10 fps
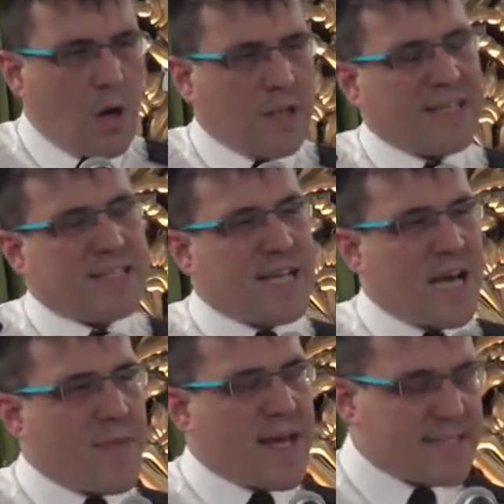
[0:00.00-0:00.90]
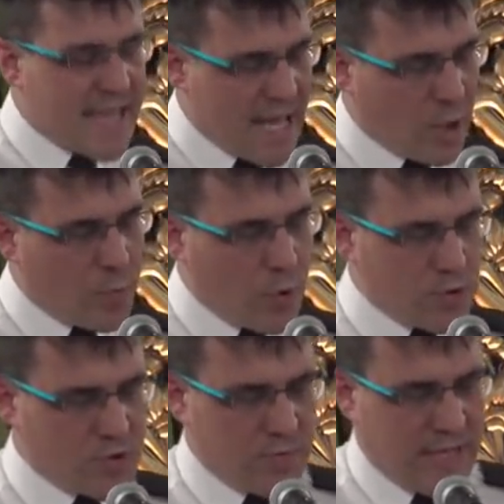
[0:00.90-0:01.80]
Or like the time I had to help
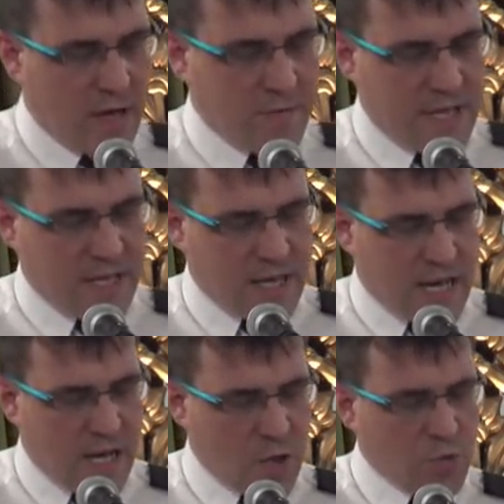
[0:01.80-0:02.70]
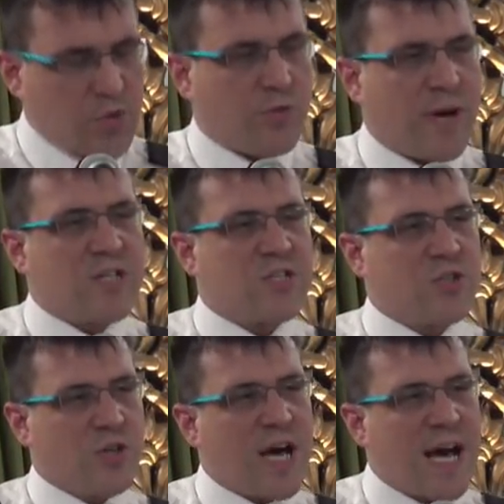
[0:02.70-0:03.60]
pull somebody out of their car who'd crashed
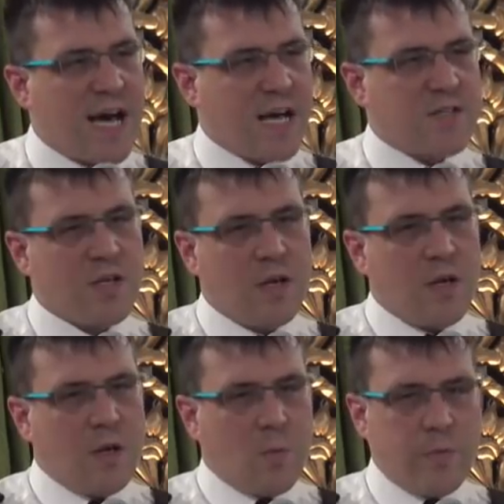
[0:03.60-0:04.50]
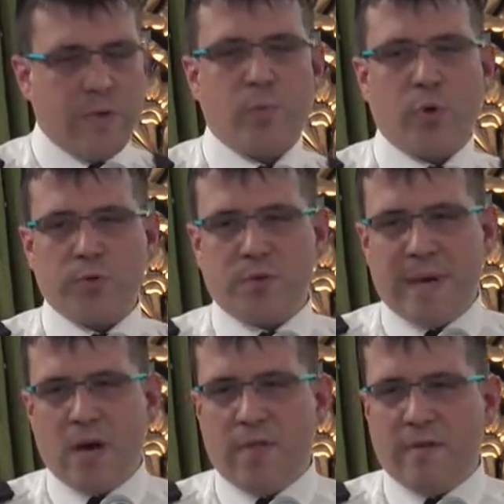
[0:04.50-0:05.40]
so hard, when we pulled
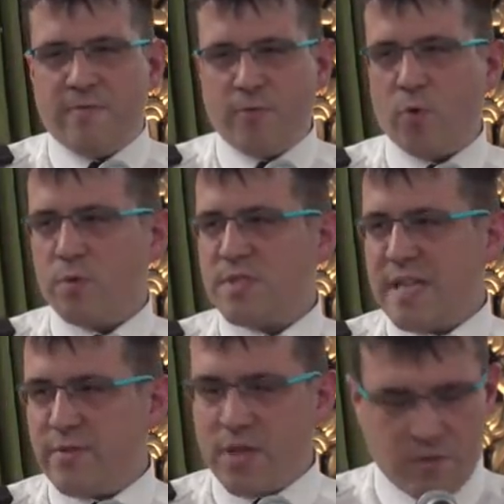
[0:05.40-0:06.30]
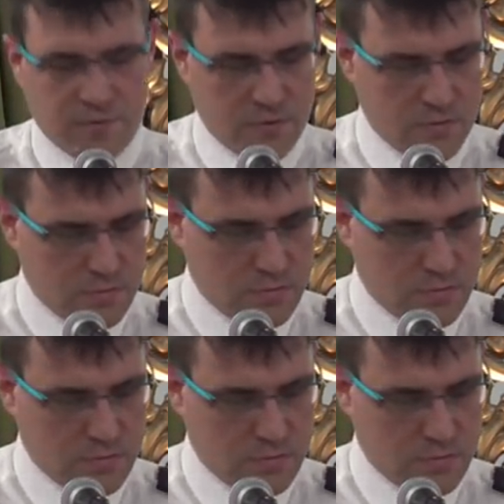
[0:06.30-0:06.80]
them out, their foot was severed off.